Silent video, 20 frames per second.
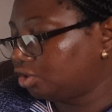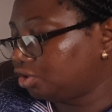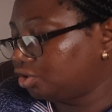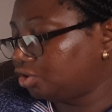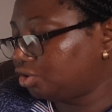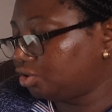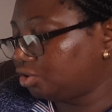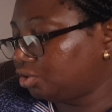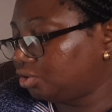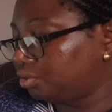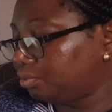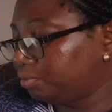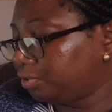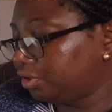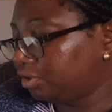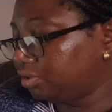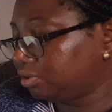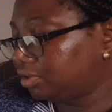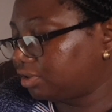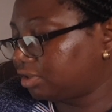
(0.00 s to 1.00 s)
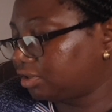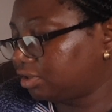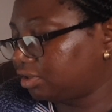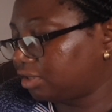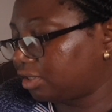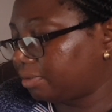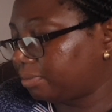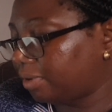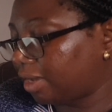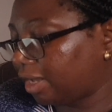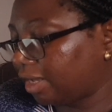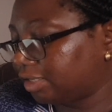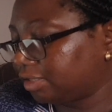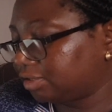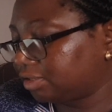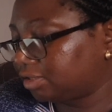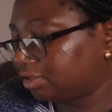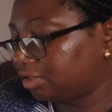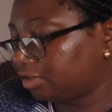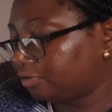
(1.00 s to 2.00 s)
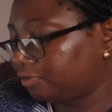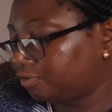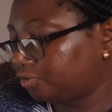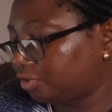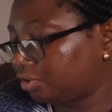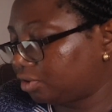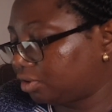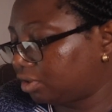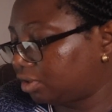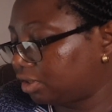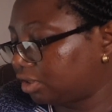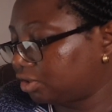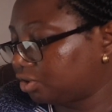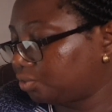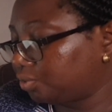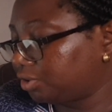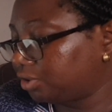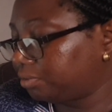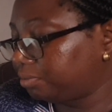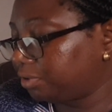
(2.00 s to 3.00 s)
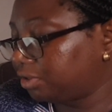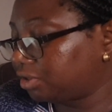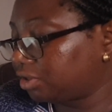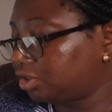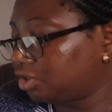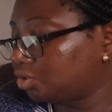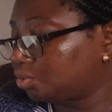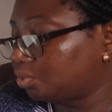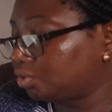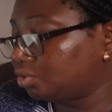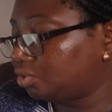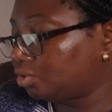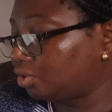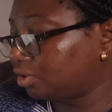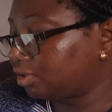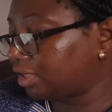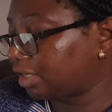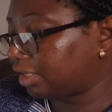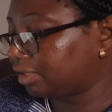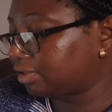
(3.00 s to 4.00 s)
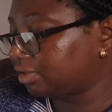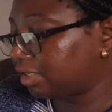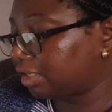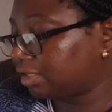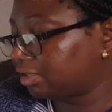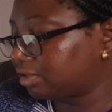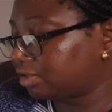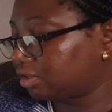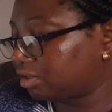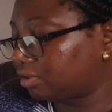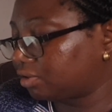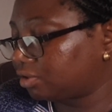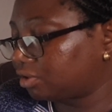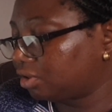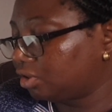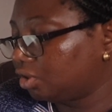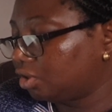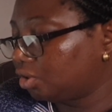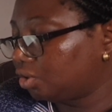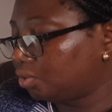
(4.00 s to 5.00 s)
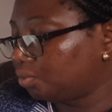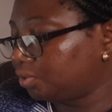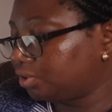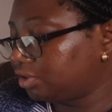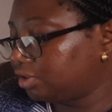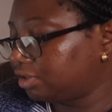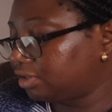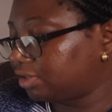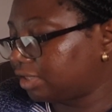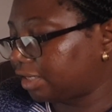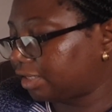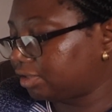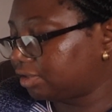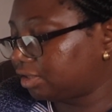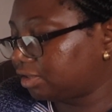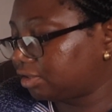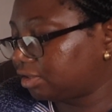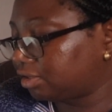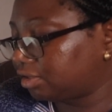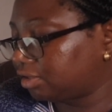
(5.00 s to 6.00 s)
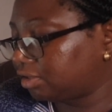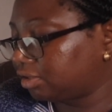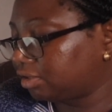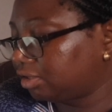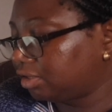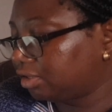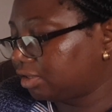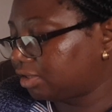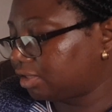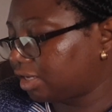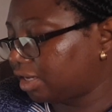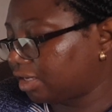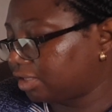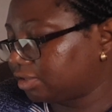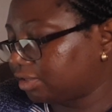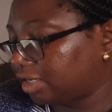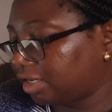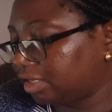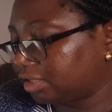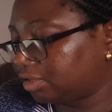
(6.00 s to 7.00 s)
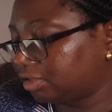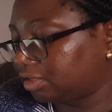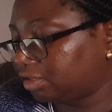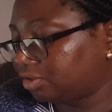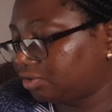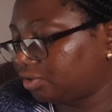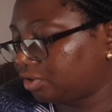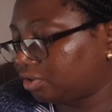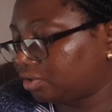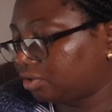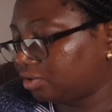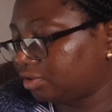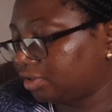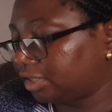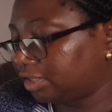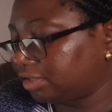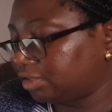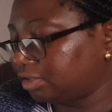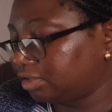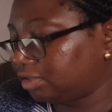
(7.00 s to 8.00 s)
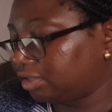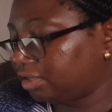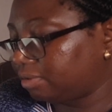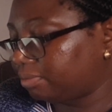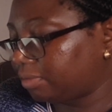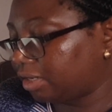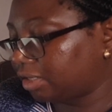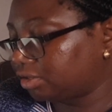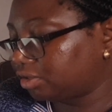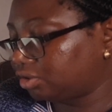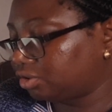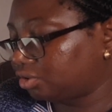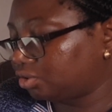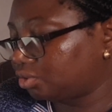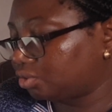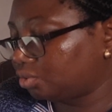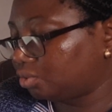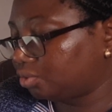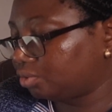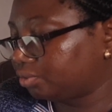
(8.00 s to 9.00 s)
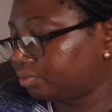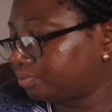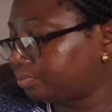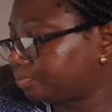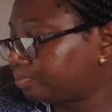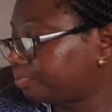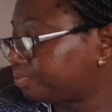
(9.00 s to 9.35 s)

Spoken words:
The immune system has self-tolerance, which means it will not attack cells with these identity tags as it recognizes them as its own.